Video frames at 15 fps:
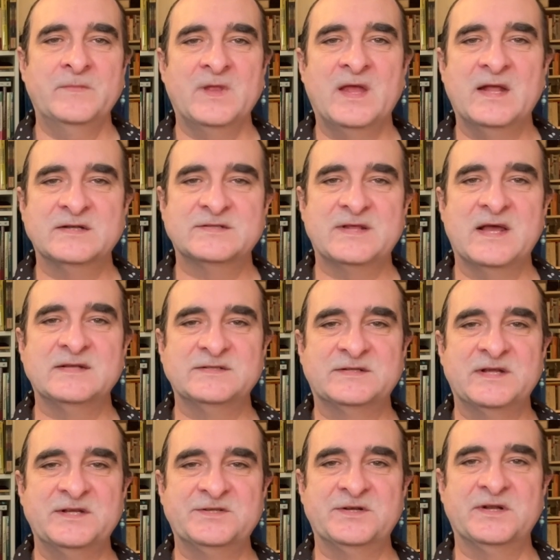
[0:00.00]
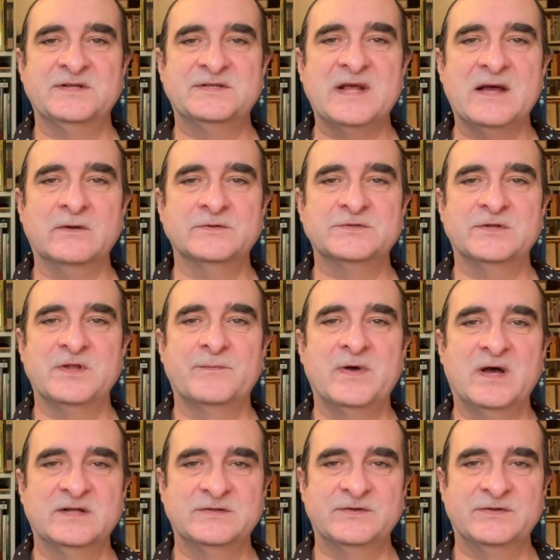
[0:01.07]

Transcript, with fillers: Hence the hesitation and doubt on the part